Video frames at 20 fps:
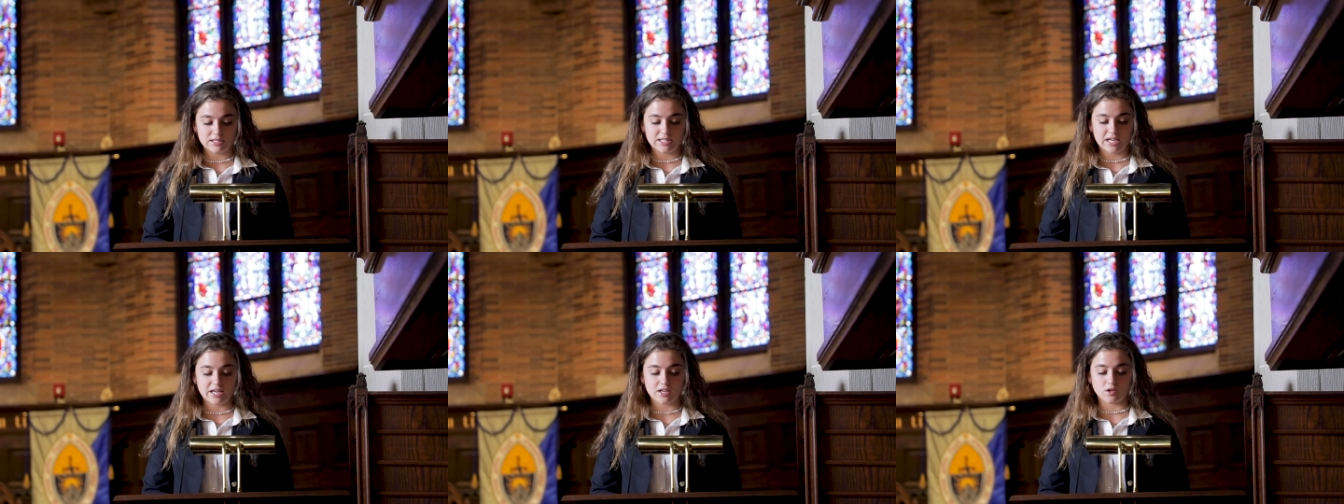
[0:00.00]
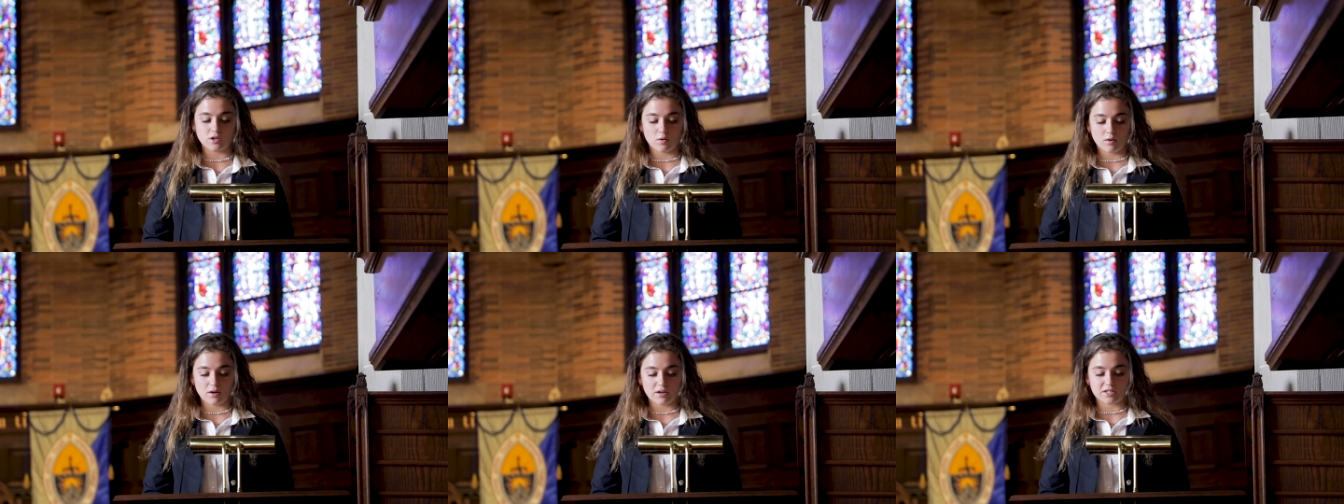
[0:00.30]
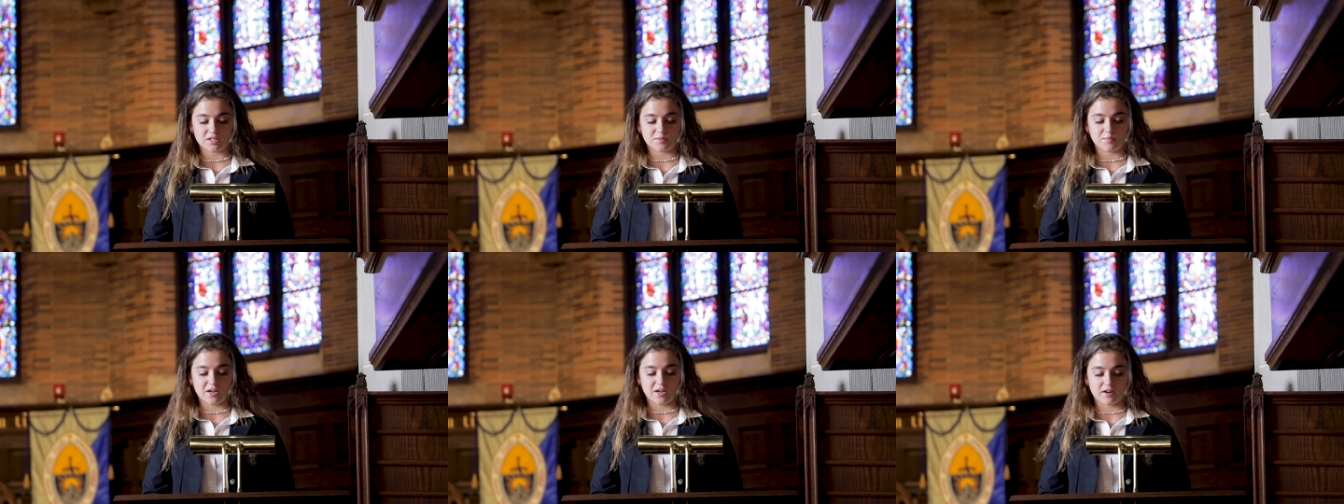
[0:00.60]
Take your
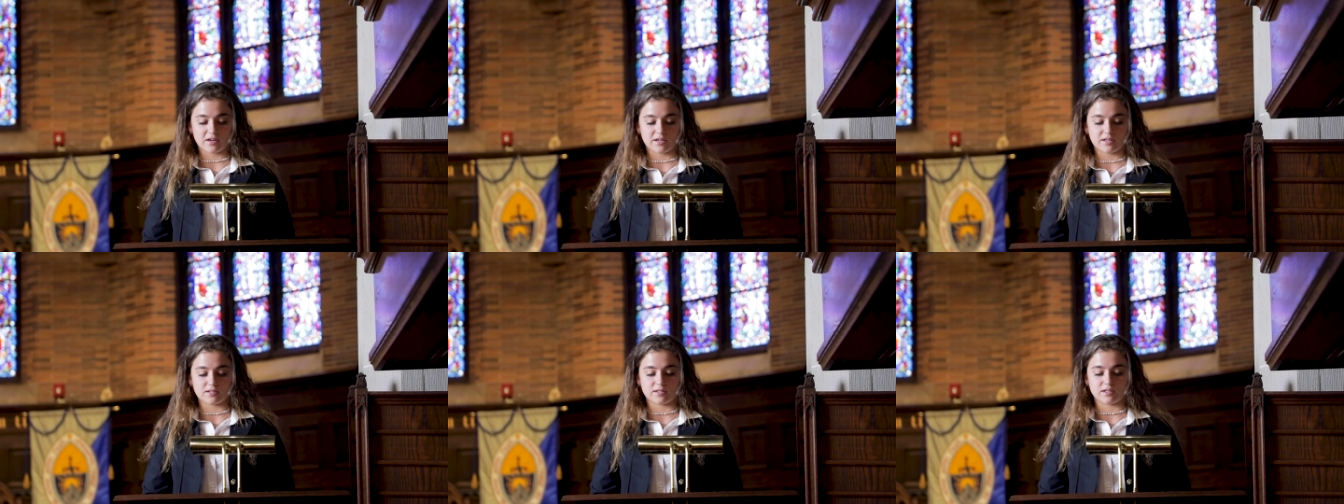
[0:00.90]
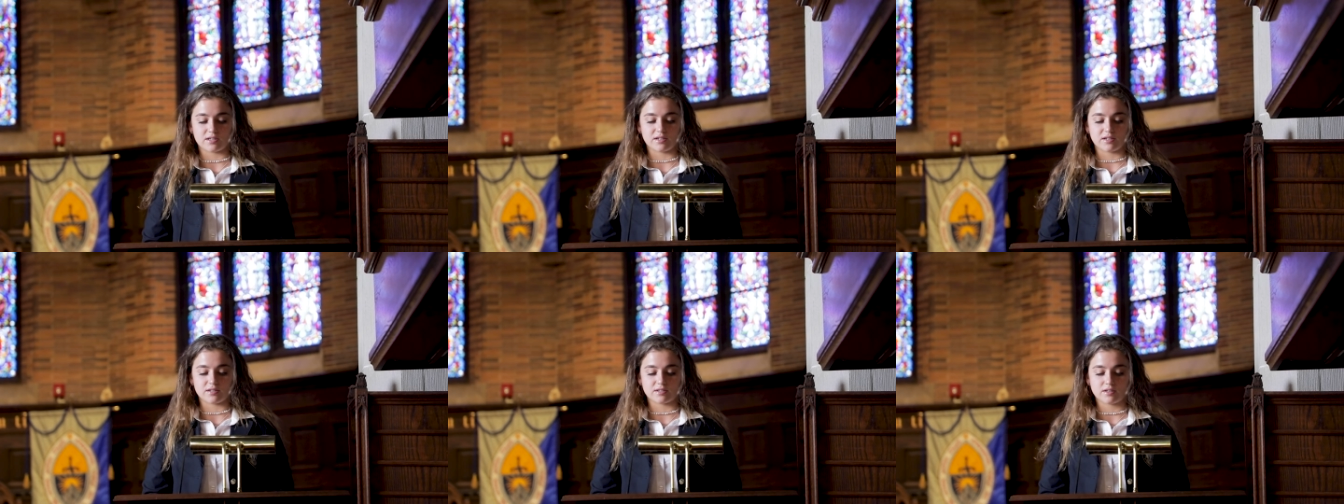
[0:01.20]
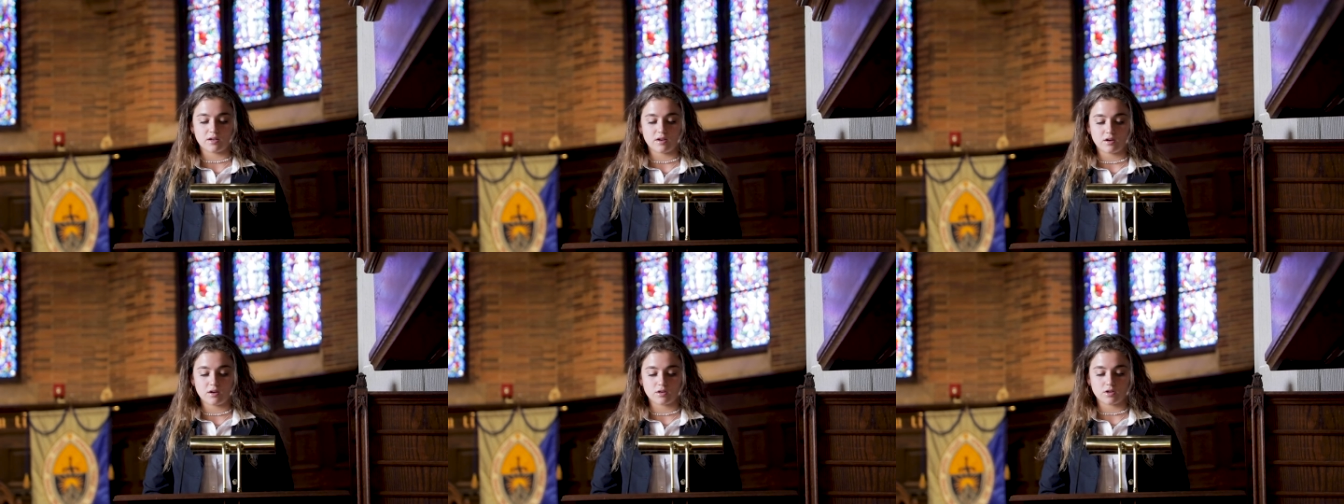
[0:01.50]

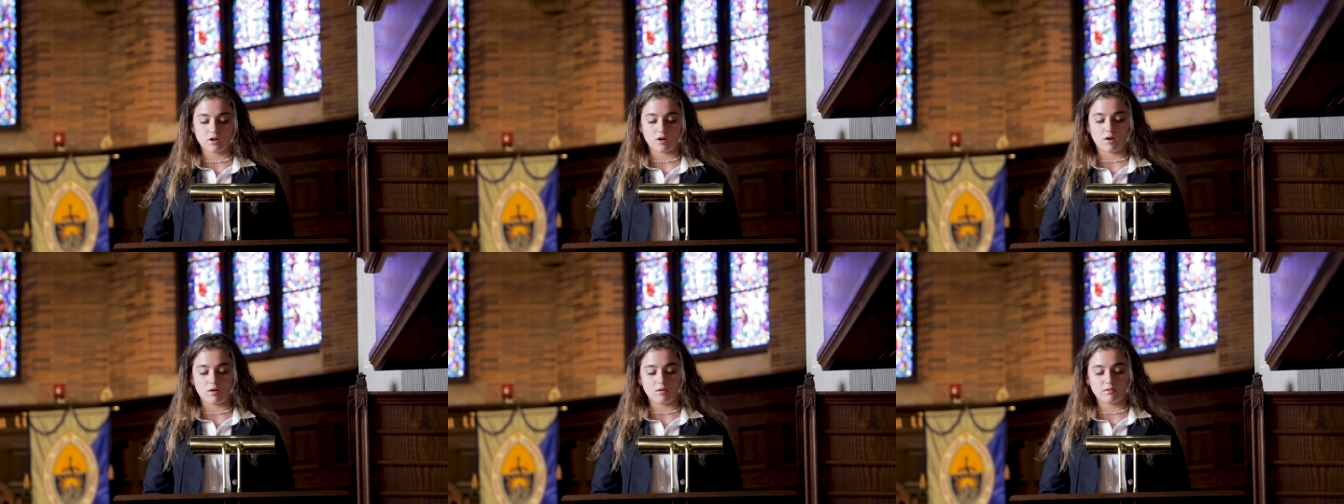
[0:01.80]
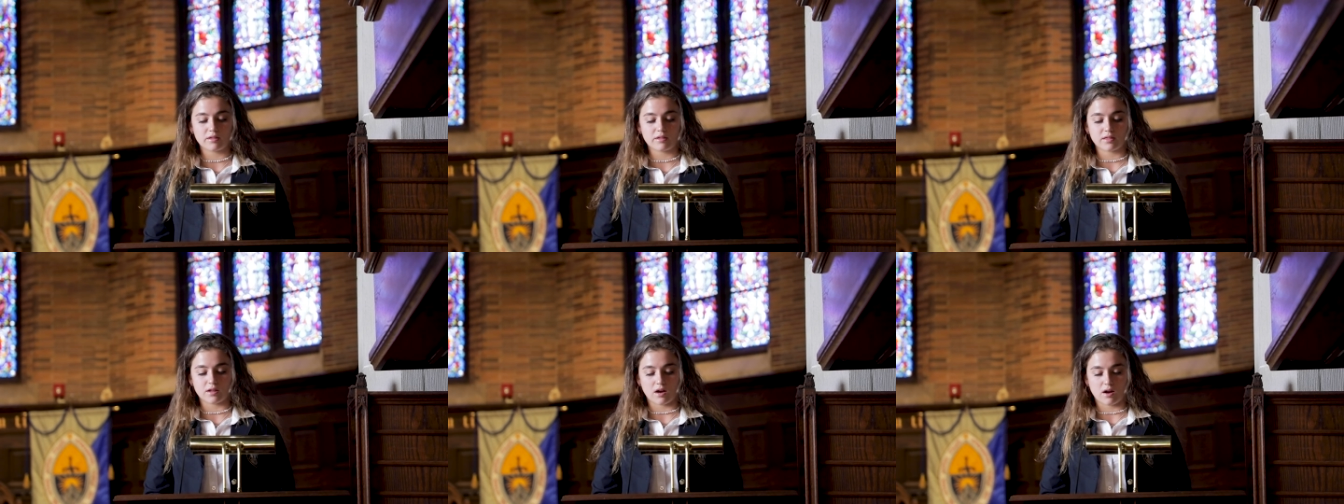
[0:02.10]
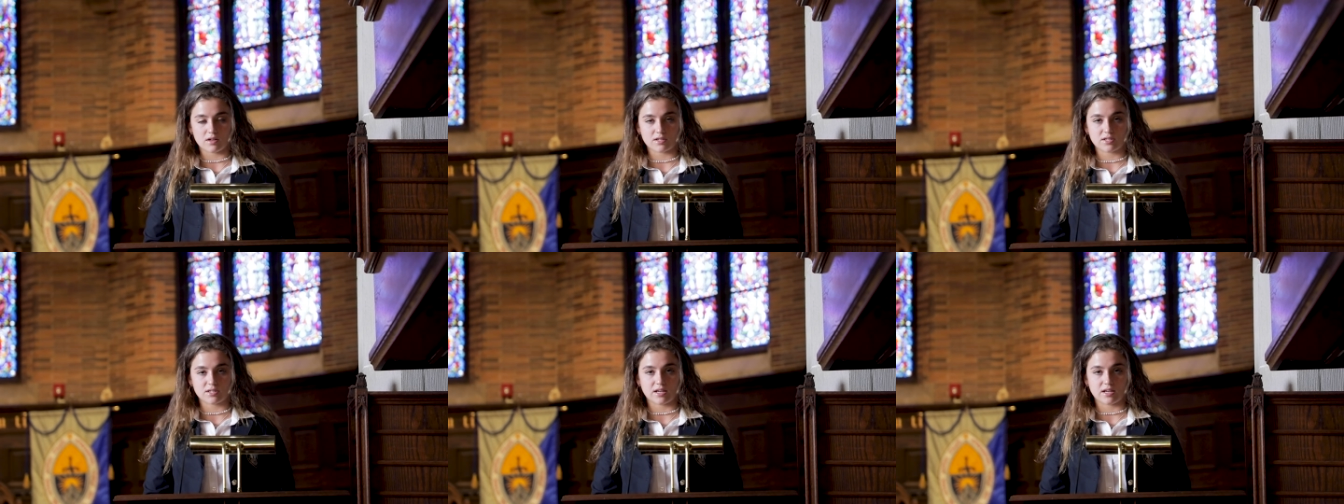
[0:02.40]
experiences, your own
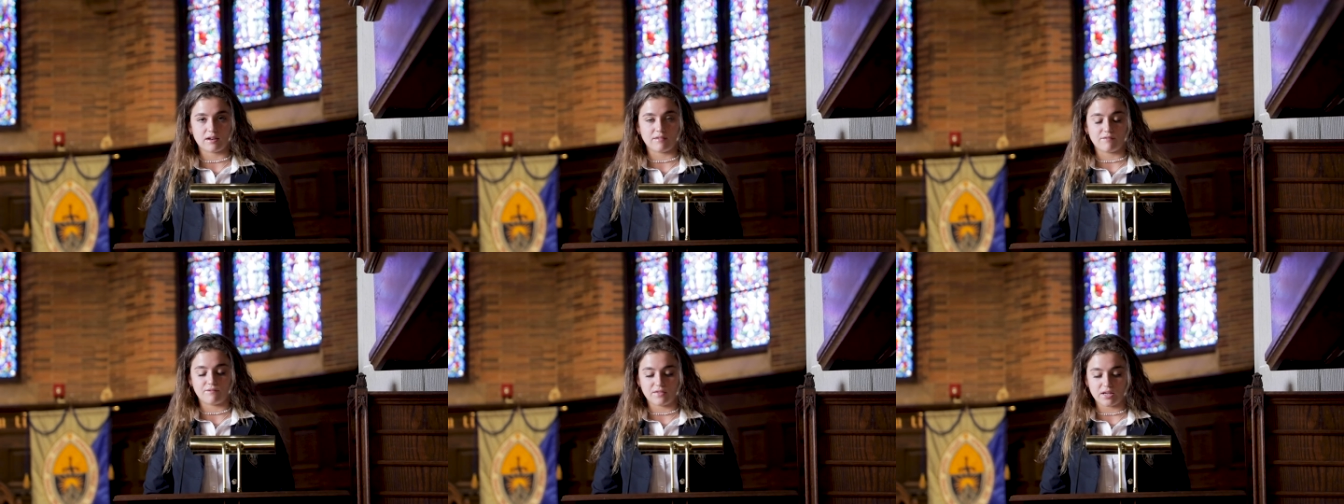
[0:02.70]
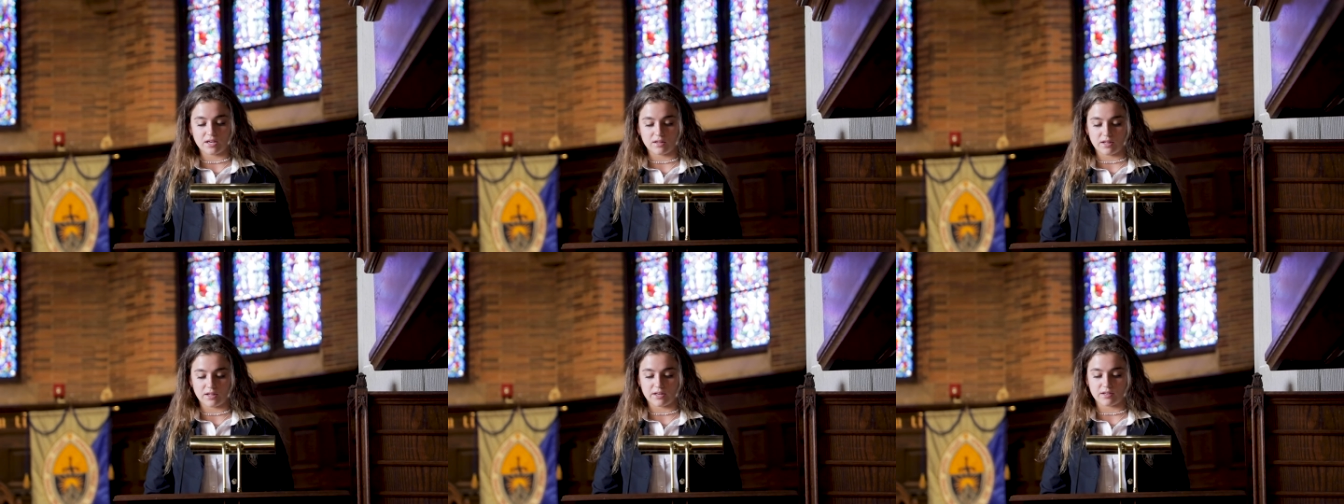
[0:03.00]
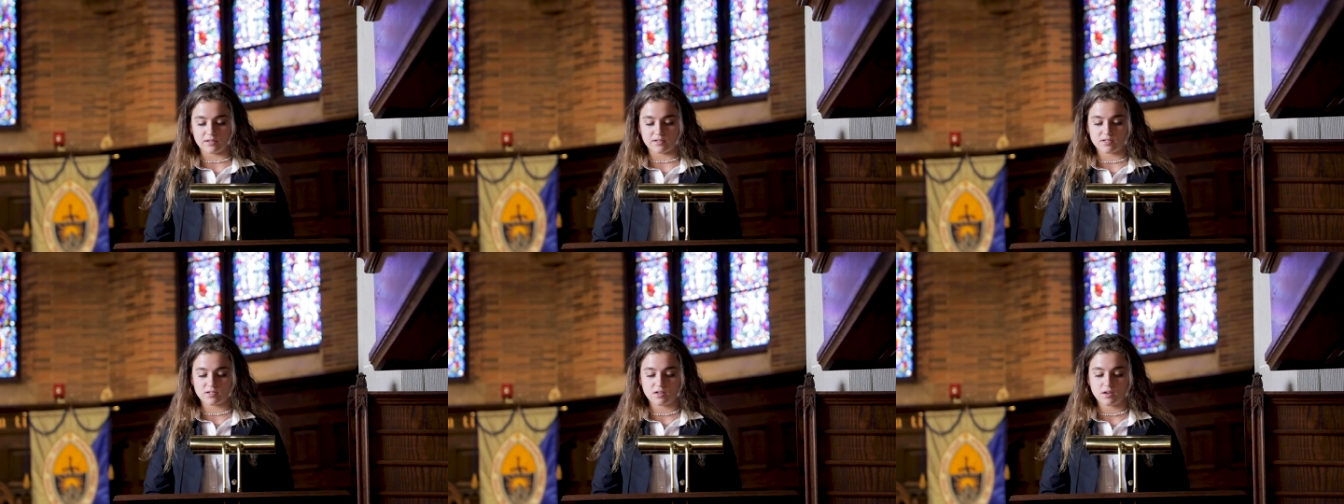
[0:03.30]
thoughts and
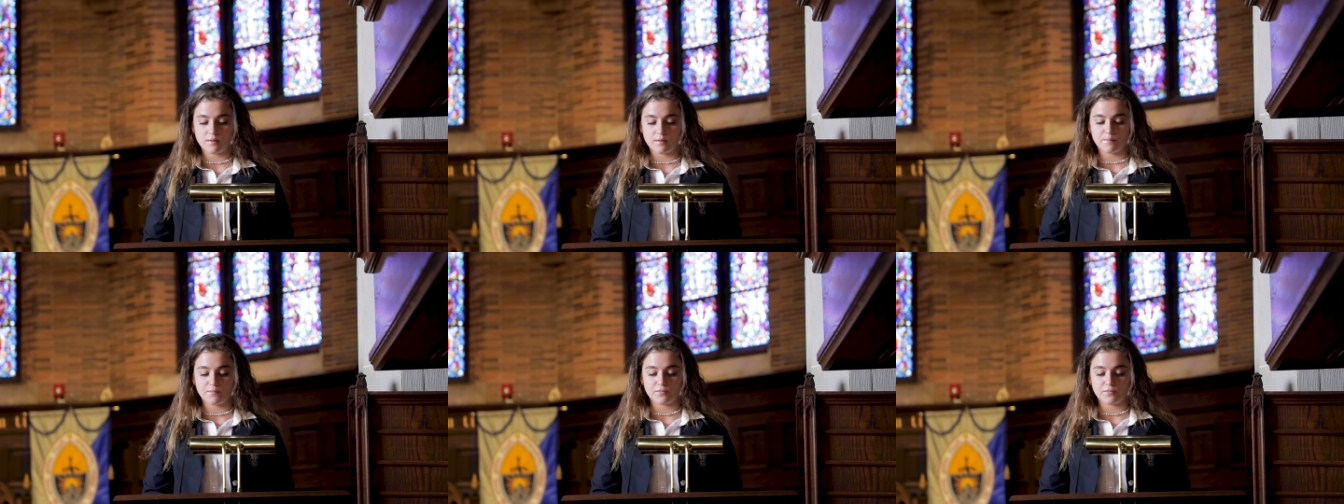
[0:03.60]
feelings,